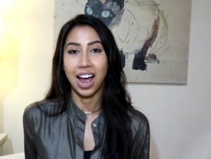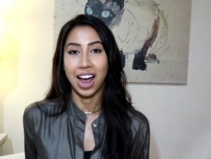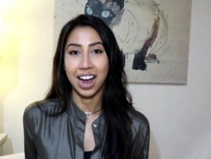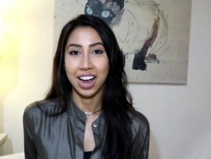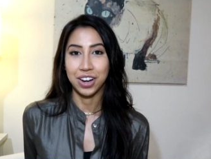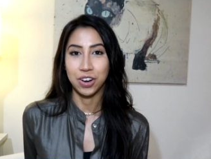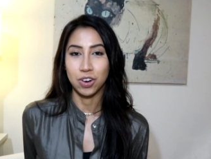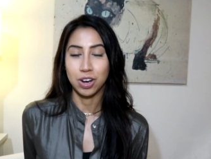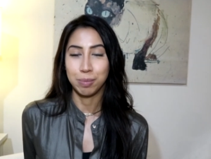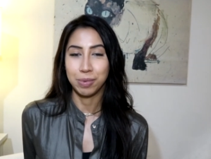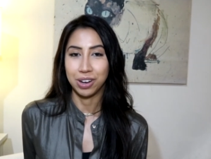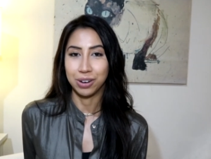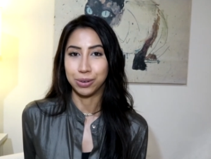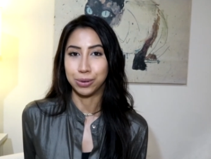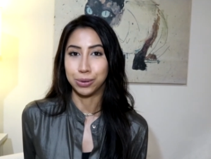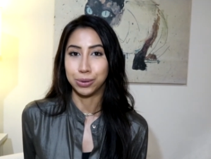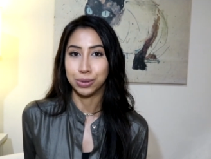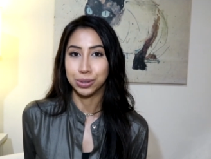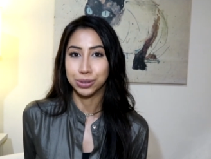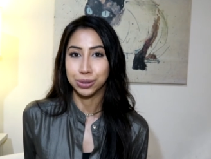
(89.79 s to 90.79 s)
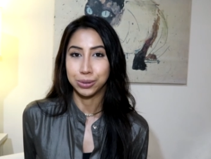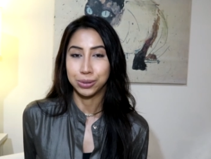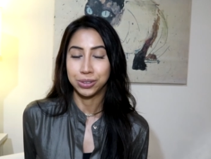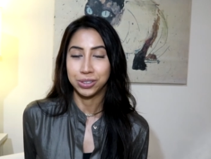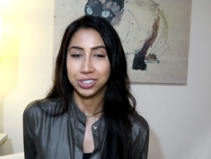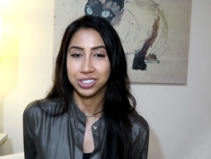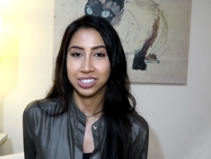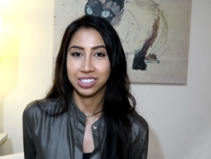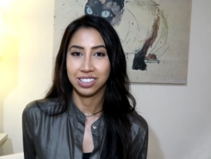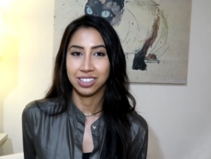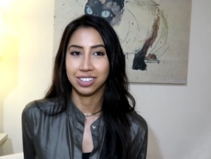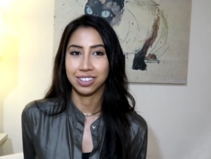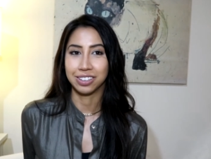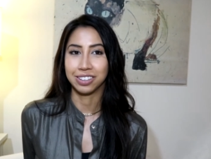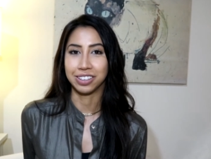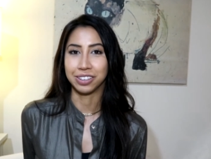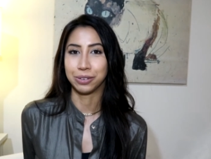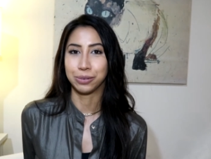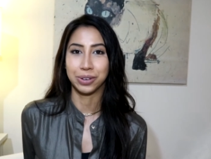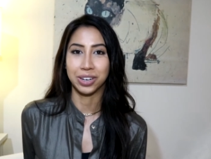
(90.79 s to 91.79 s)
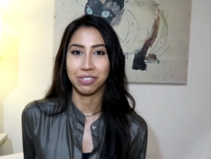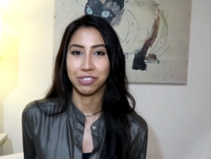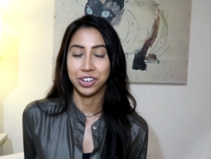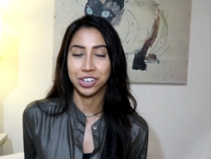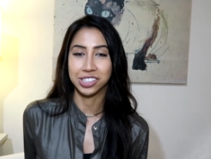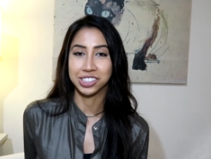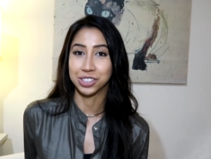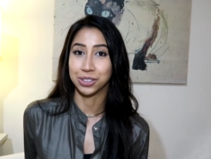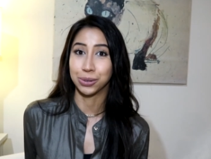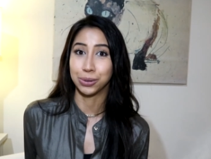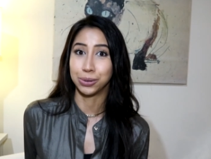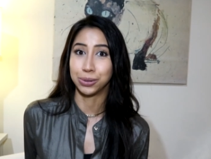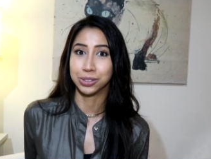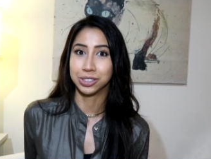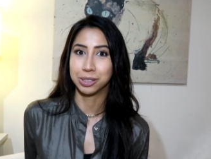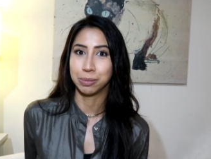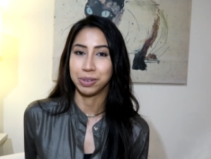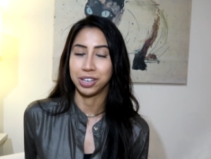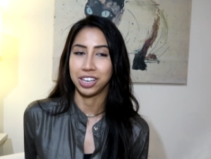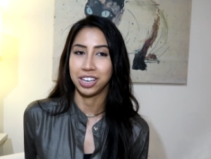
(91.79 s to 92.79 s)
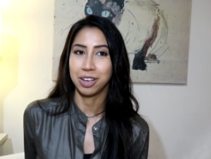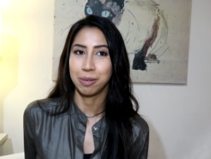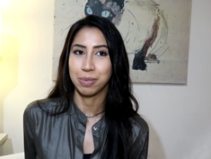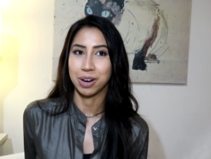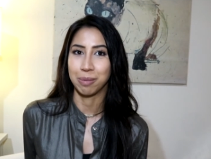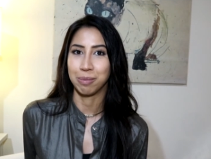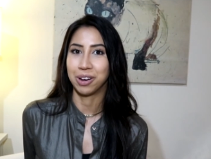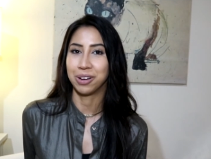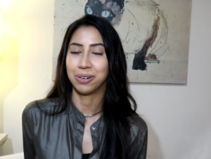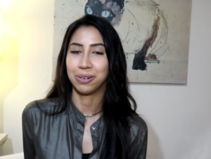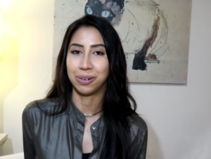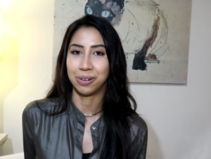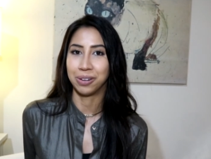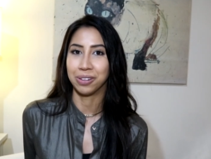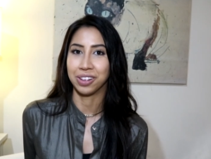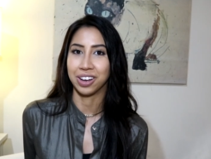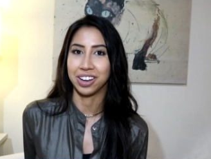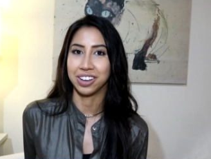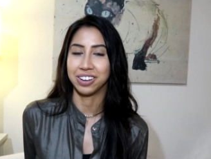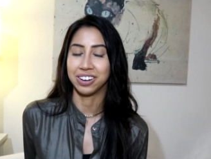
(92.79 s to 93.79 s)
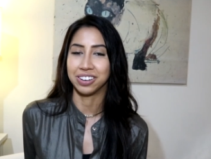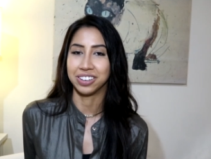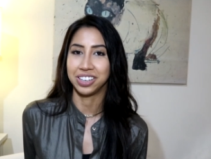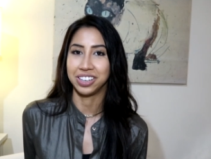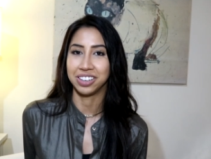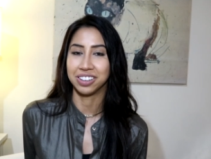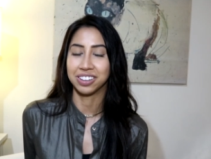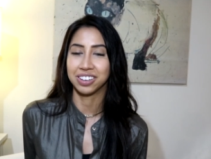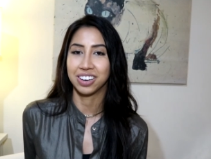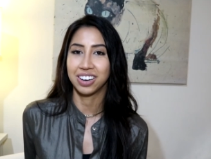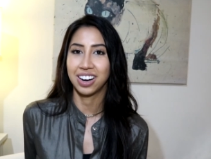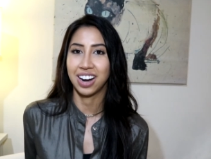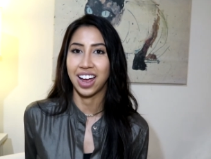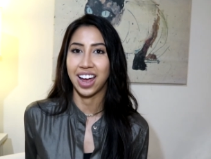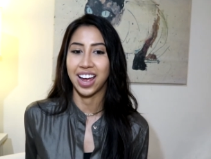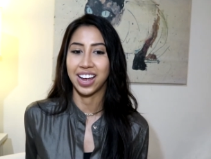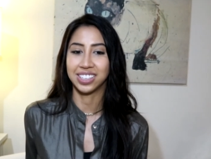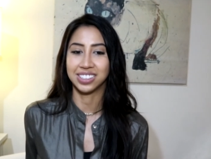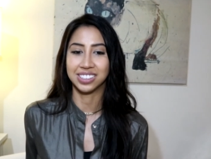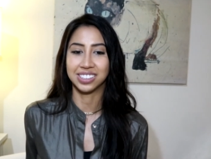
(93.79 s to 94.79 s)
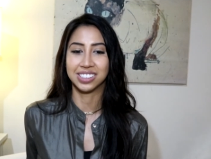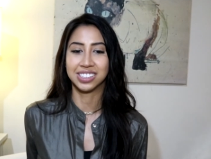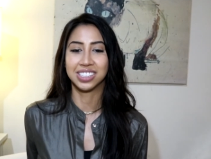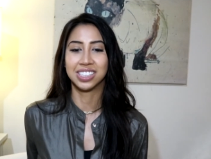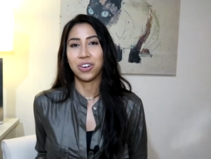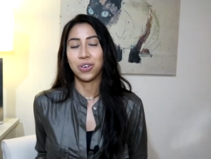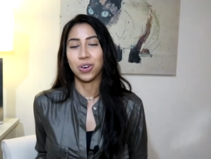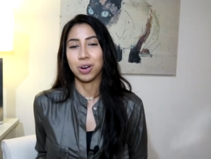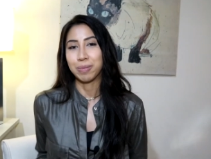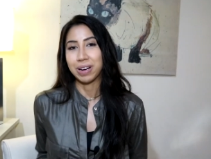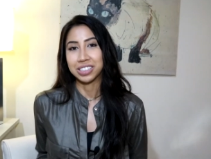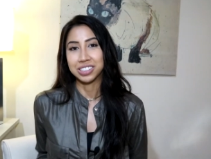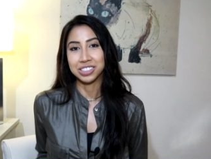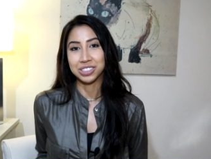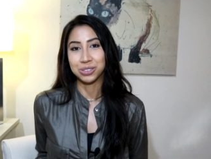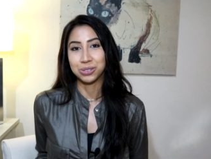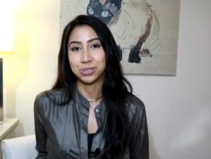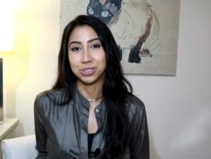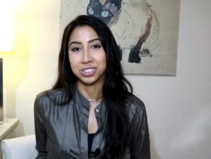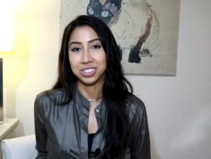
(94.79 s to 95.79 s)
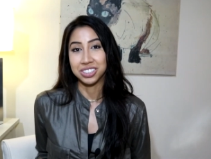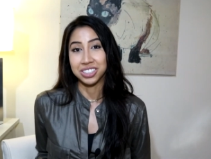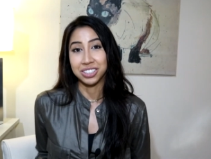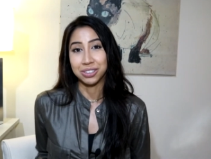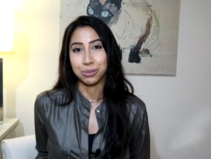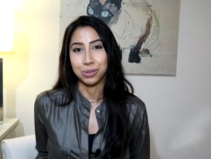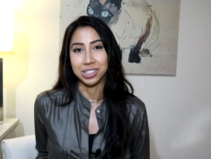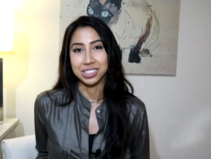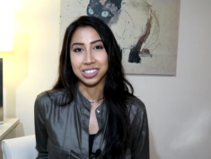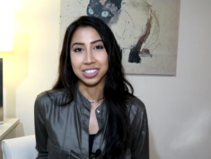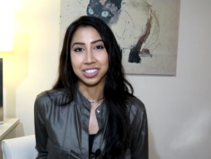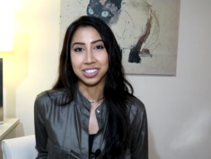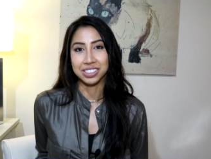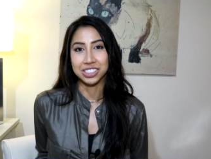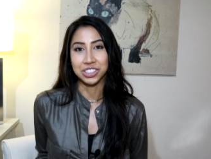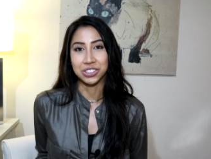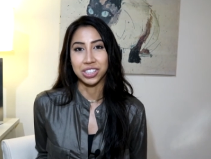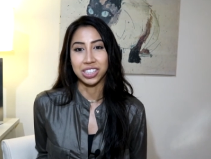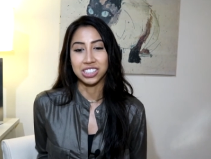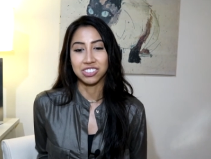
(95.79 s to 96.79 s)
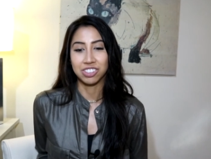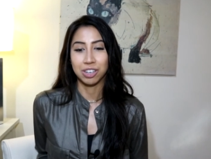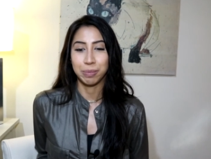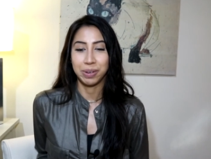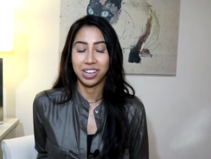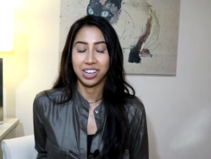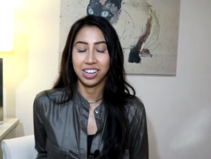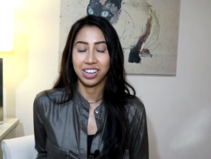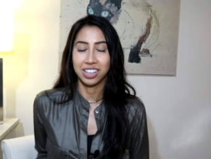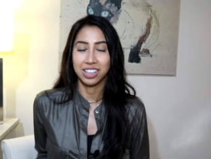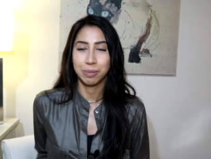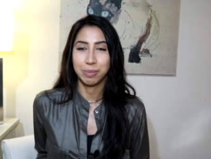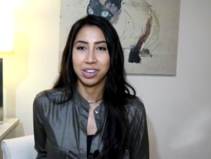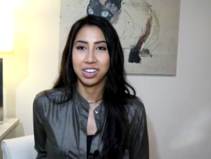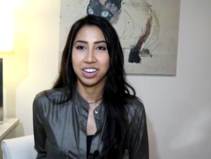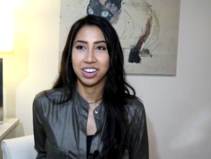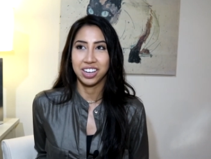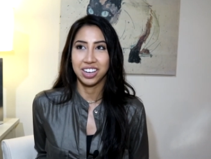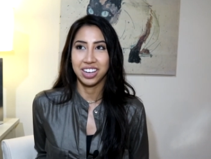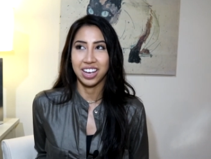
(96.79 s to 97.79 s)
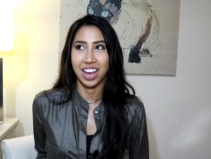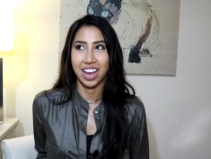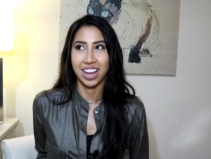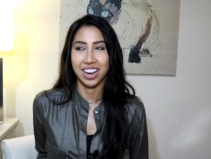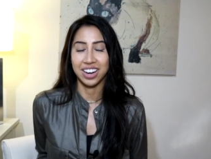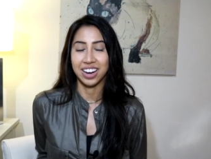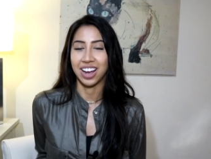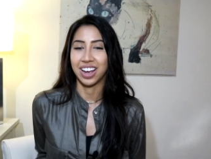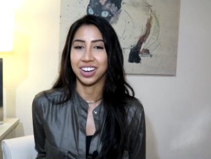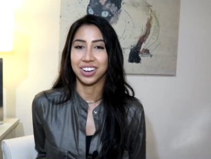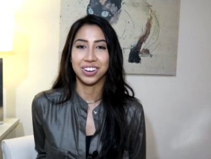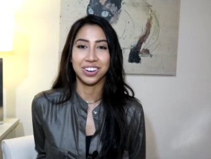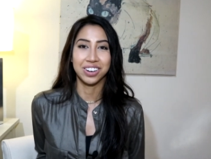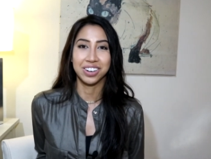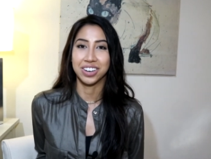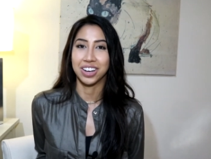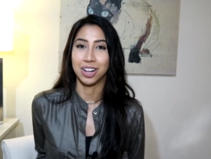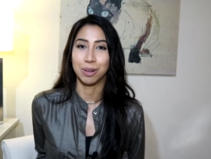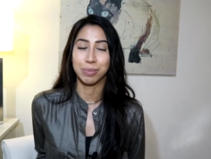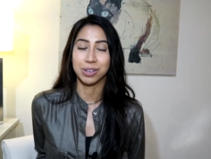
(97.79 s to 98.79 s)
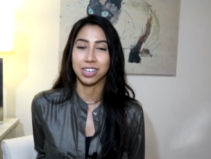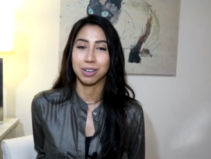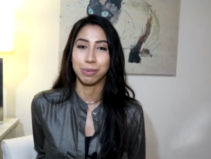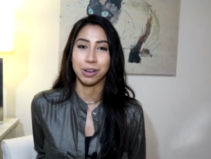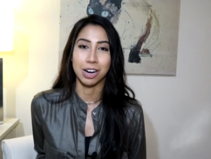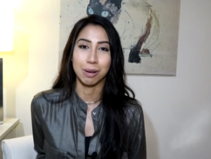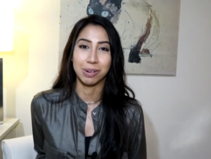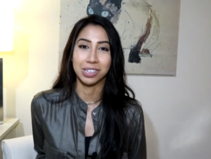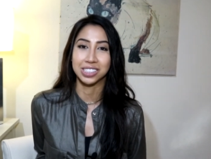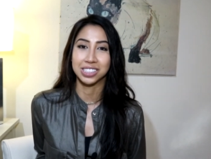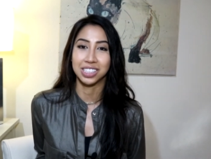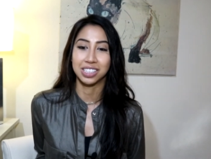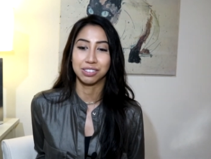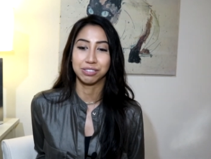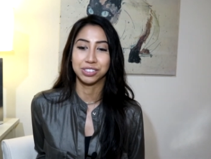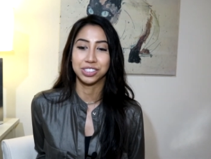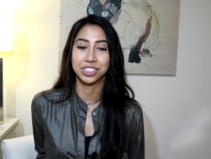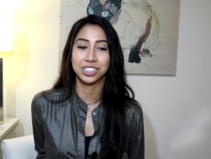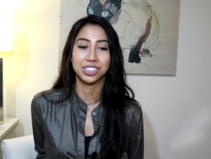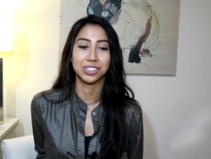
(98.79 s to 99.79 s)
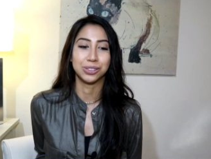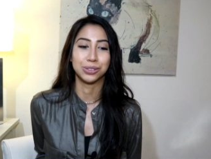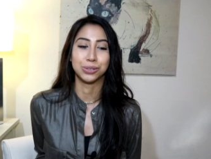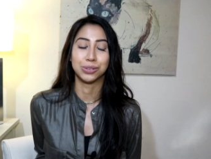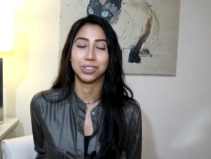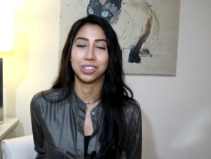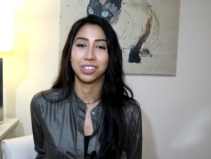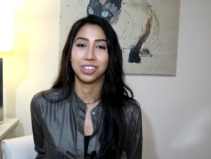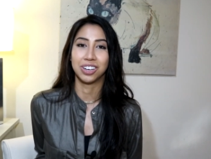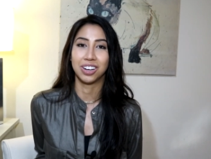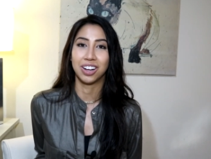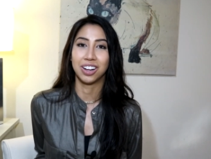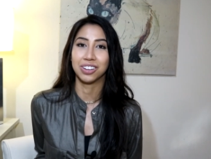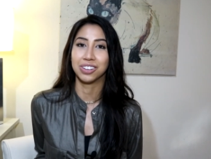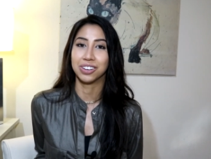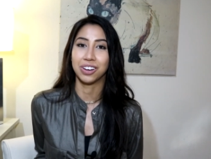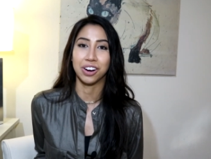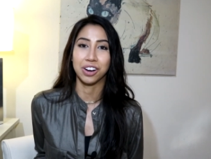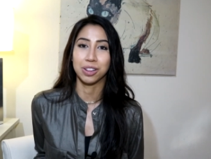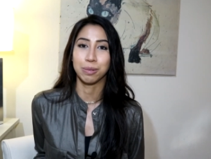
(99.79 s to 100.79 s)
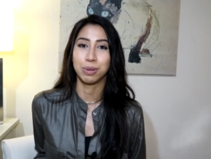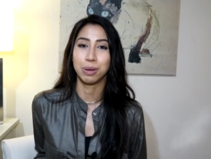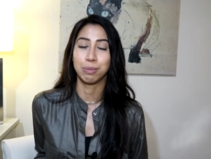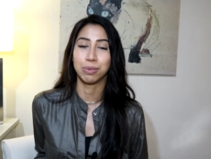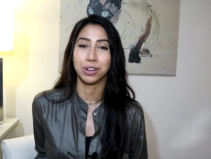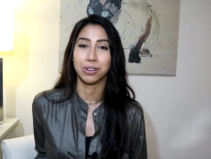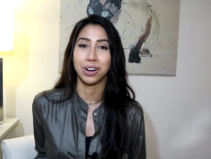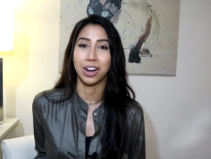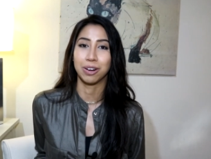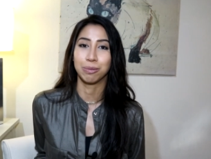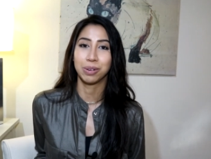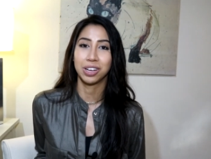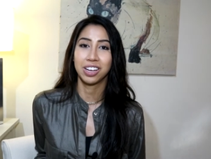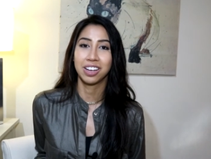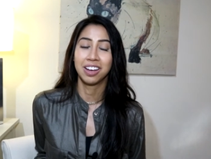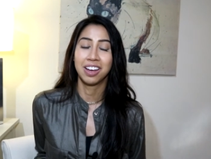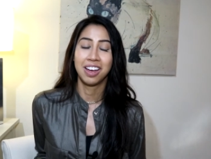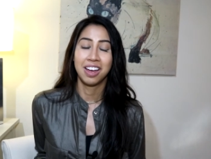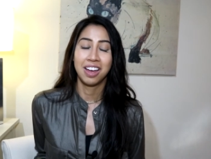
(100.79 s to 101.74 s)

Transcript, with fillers: I know I'm not old, like whatever you consider old to be, but I'm not all that young either, and going back to school, it was a little strange for me in the beginning, and I couldn't help but compare myself to a lot of the people around me.